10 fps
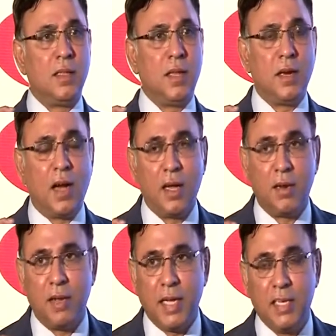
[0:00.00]
the
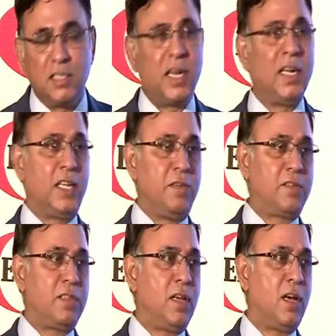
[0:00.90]

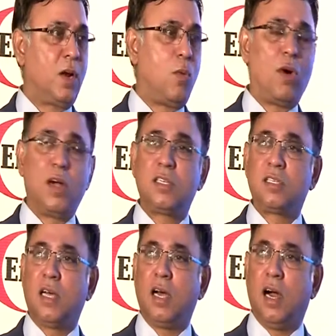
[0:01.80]
incentives or
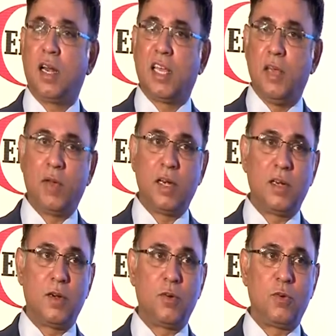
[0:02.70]
awards are
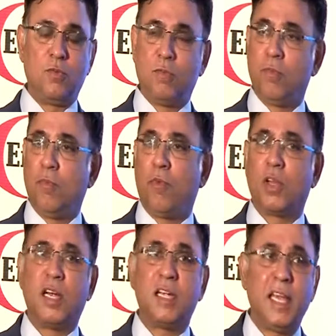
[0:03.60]
given
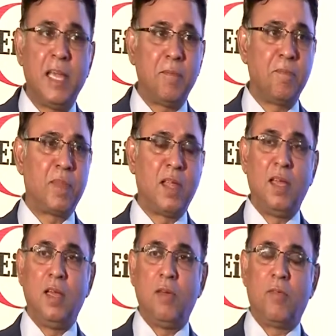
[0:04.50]
for the team
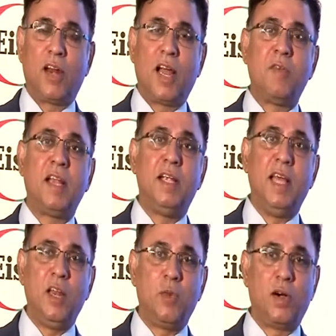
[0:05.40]
for having
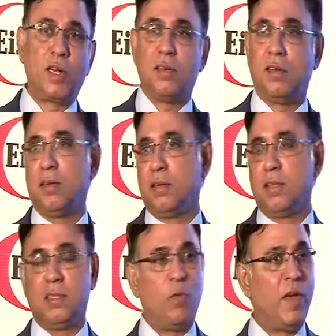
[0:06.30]
delivered
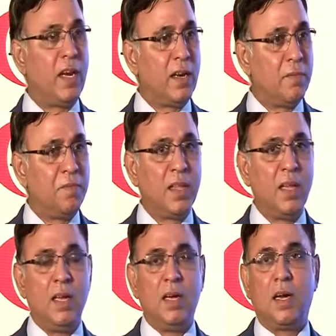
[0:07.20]
the win,
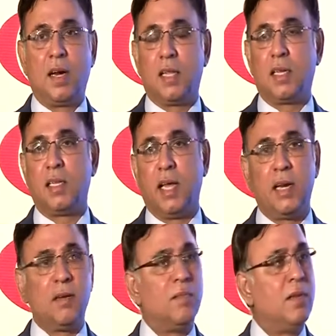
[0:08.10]
rather
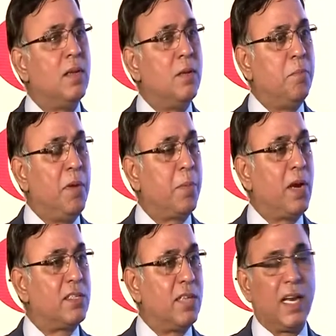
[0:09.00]
than
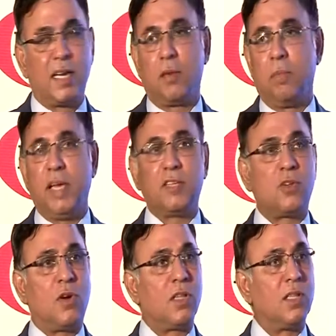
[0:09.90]
people are selected
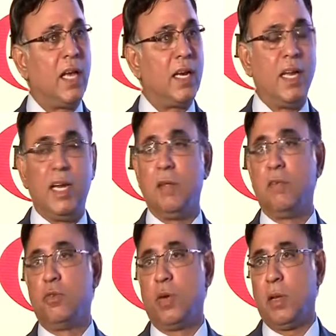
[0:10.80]
based on their
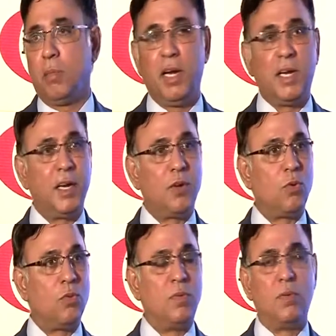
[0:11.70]
individual ability
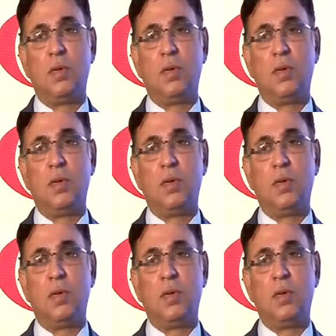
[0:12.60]
to